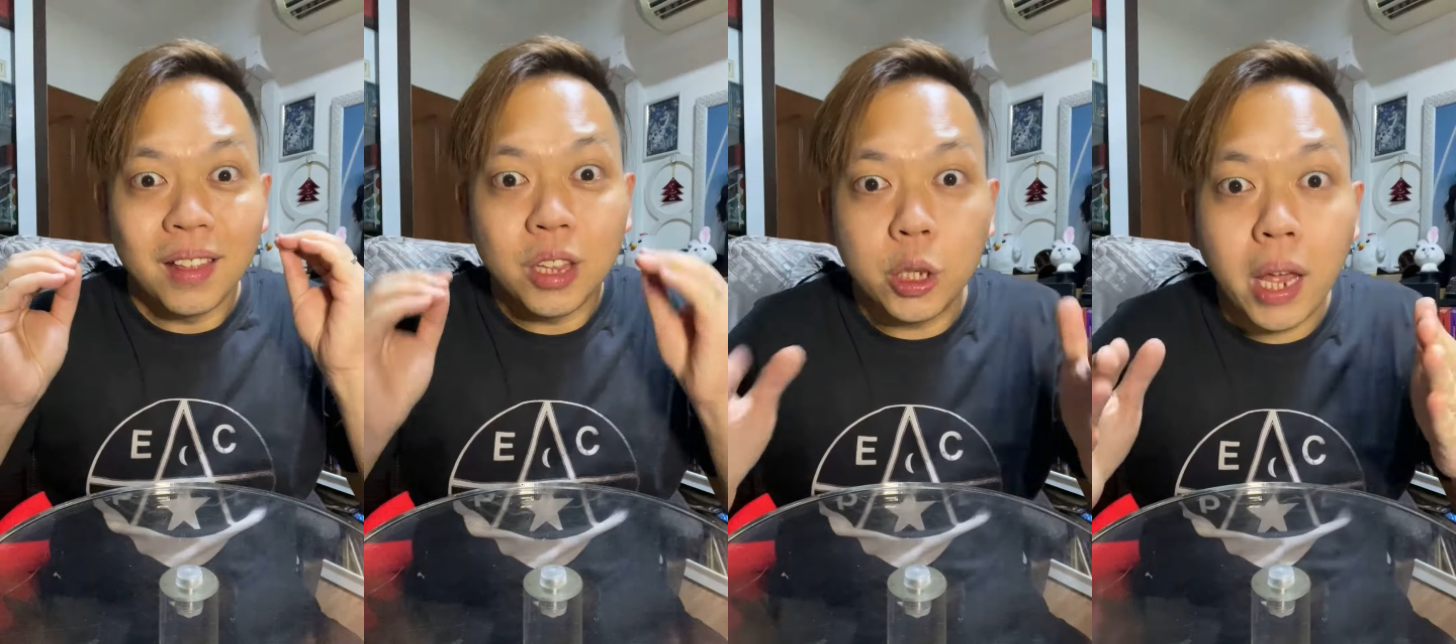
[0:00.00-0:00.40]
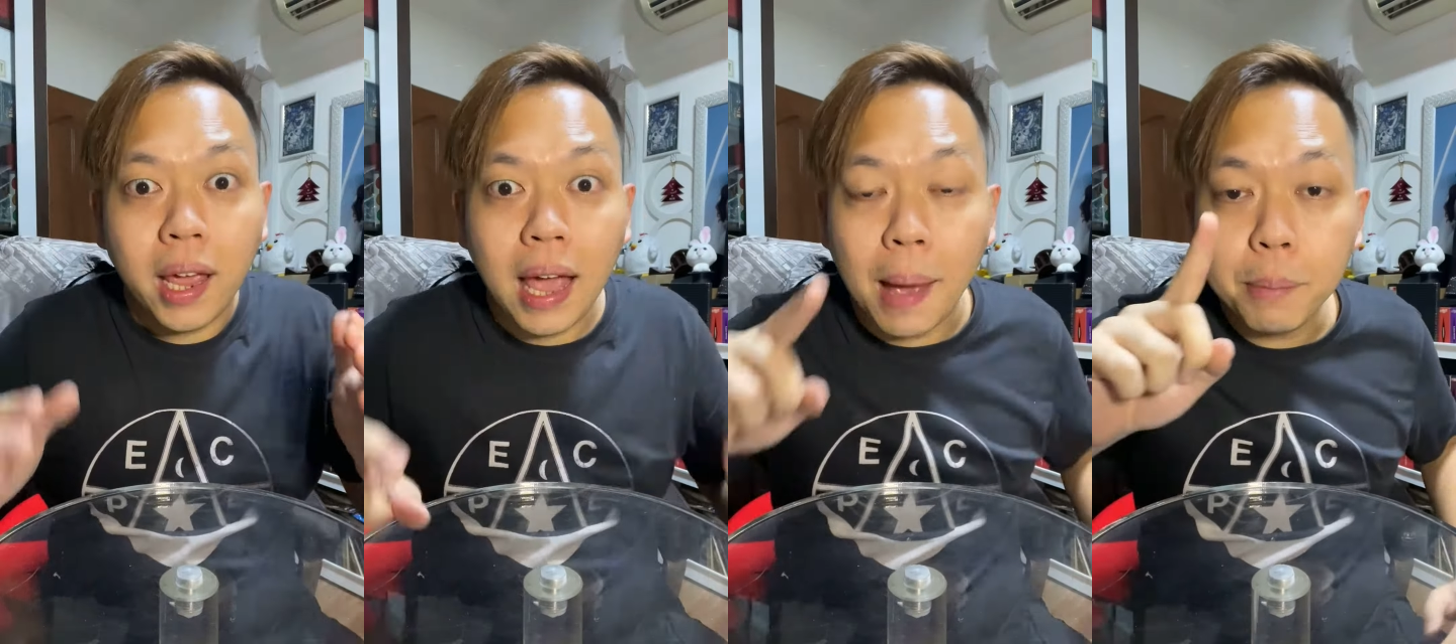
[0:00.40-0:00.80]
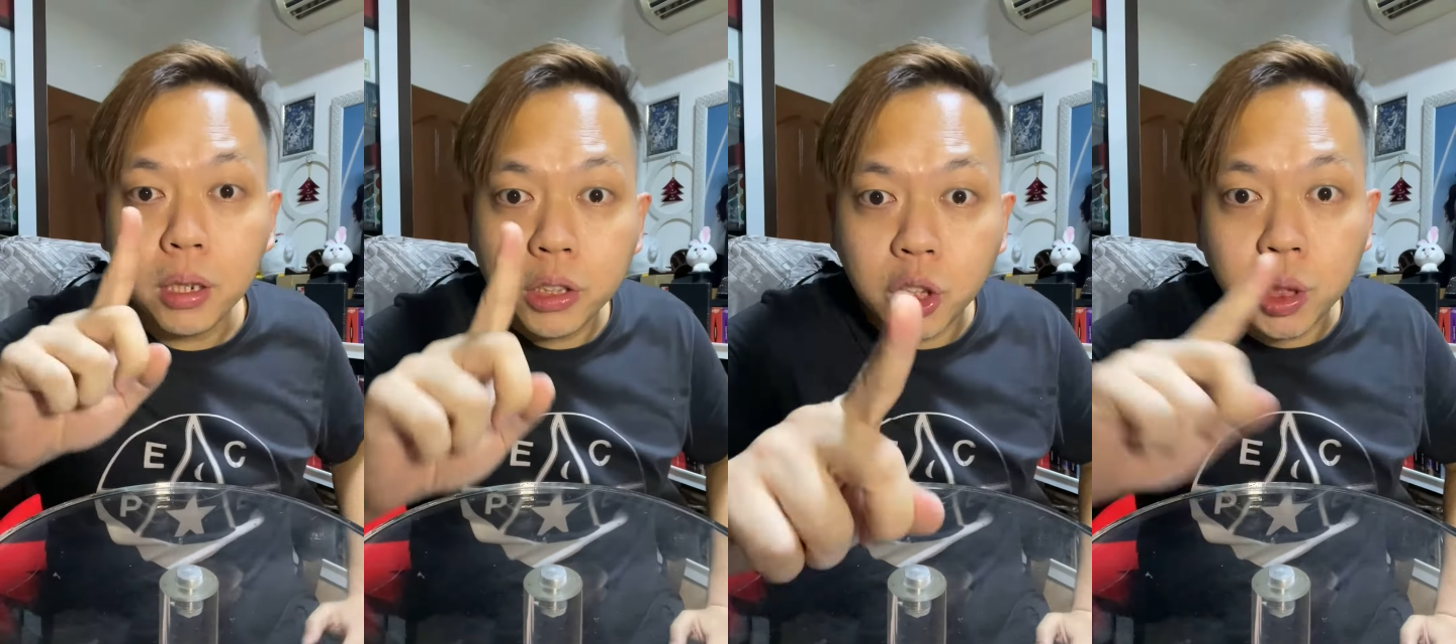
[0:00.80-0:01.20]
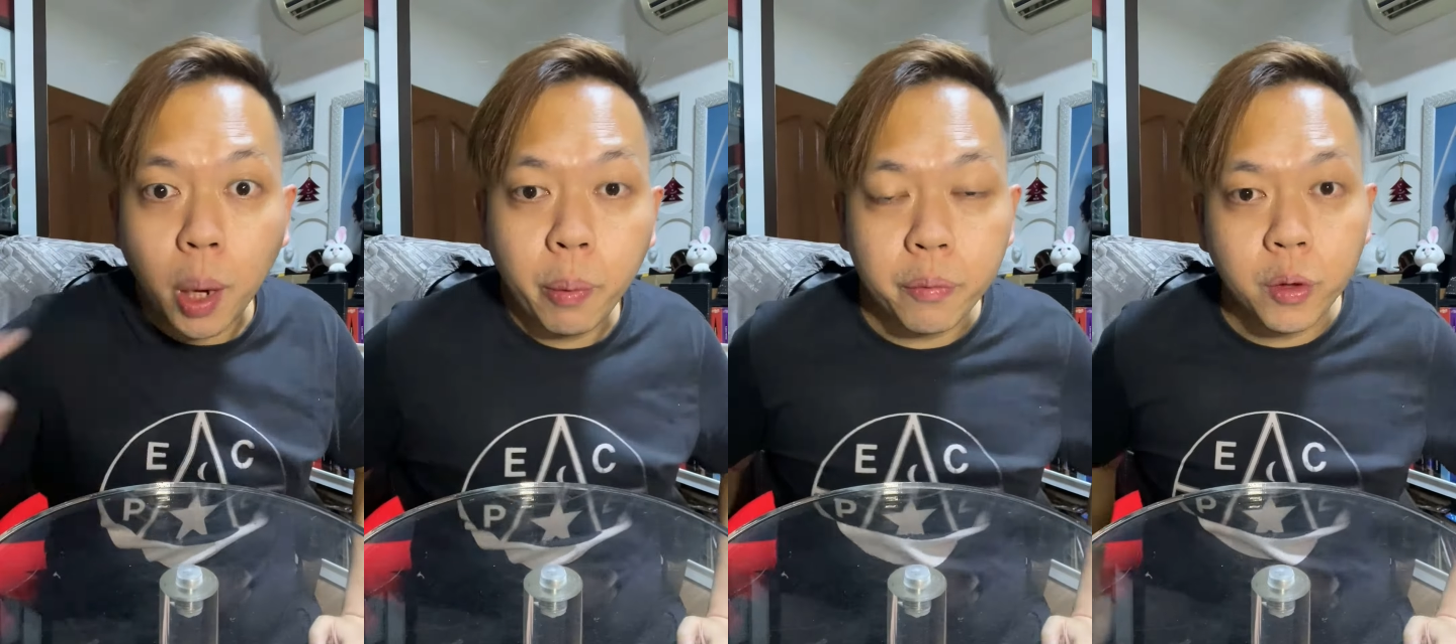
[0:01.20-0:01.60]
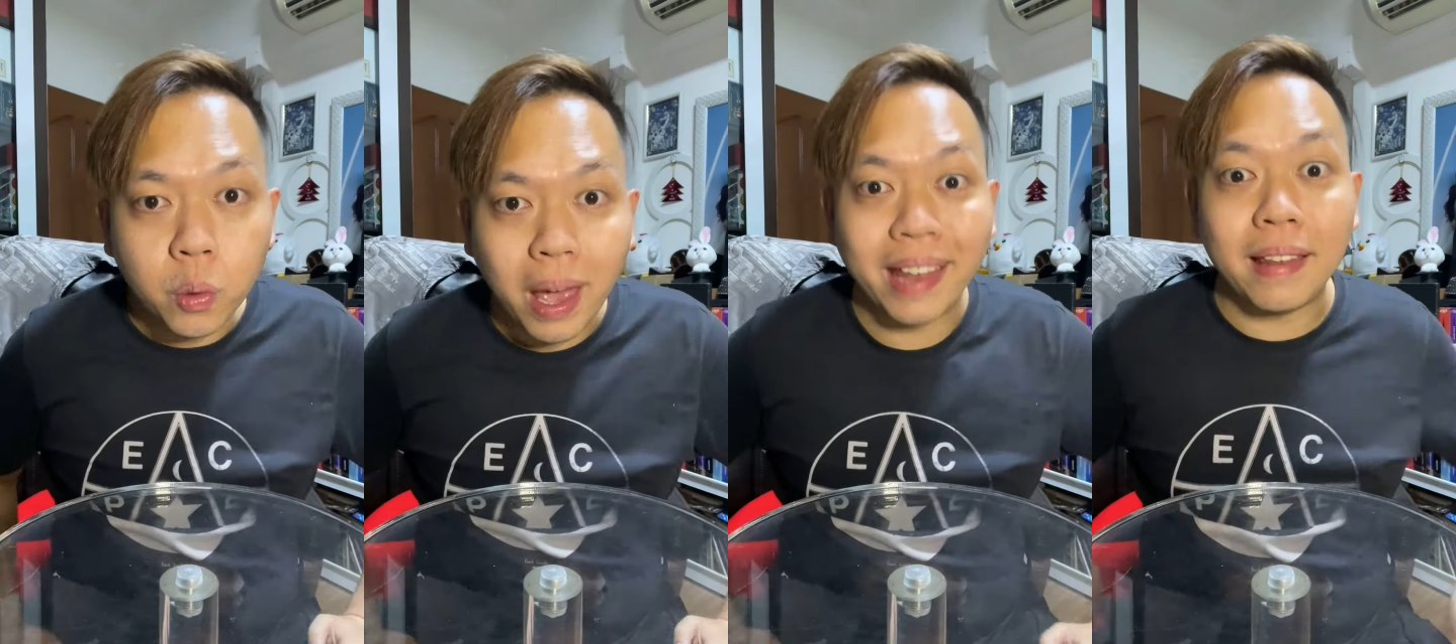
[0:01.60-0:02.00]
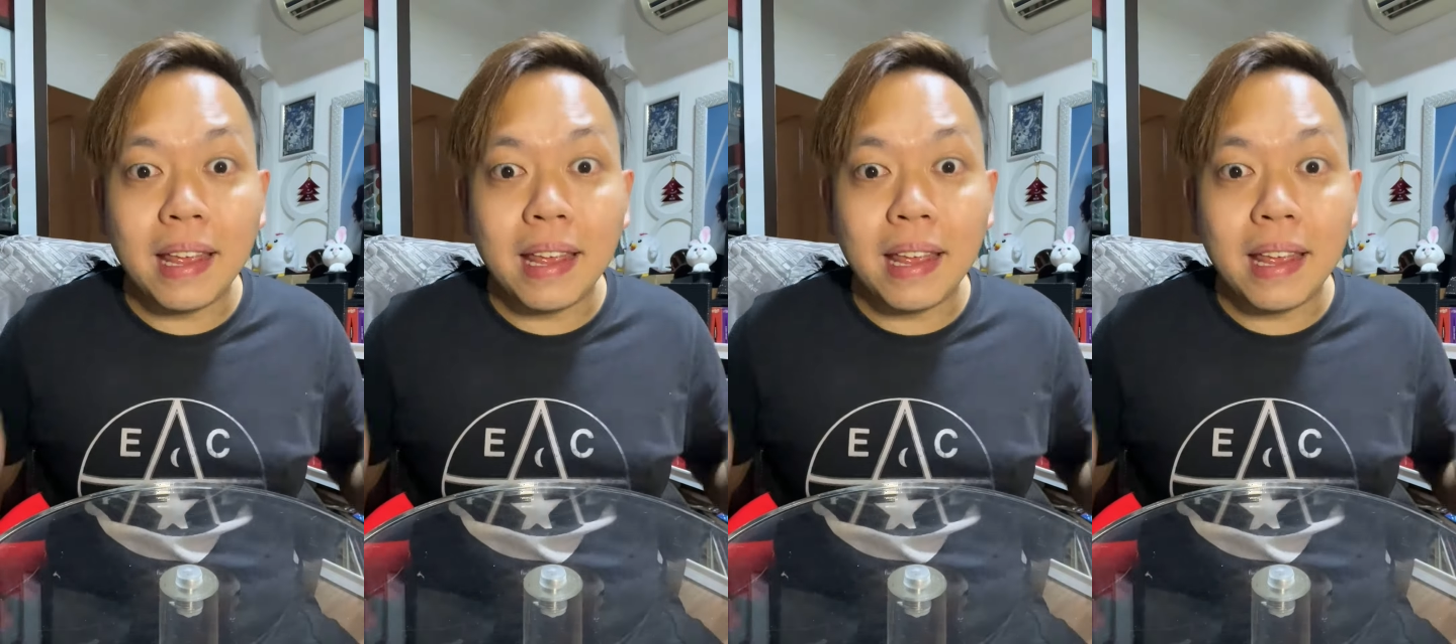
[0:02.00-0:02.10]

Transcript: Today, I'm going to share with you an